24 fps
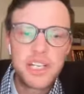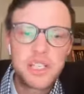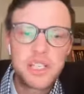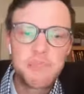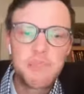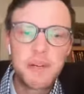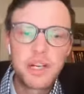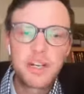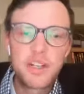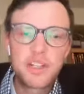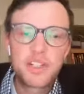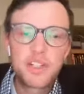
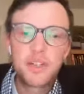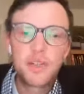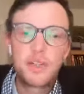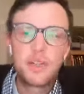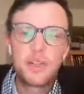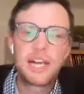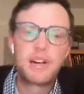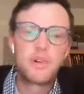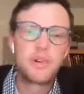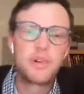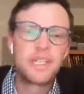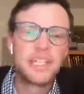
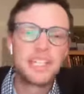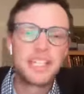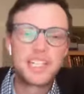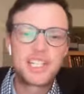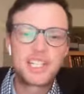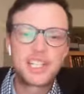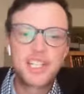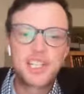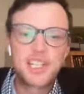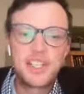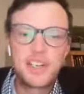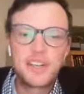spiritual and
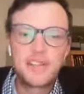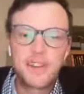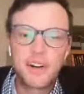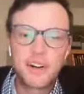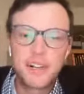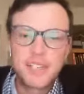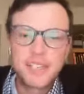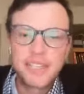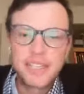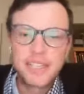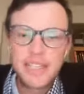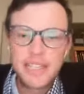religious
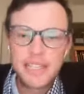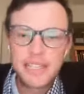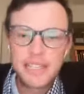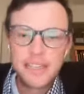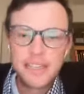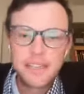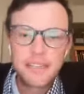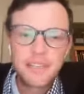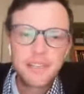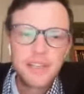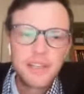diversity.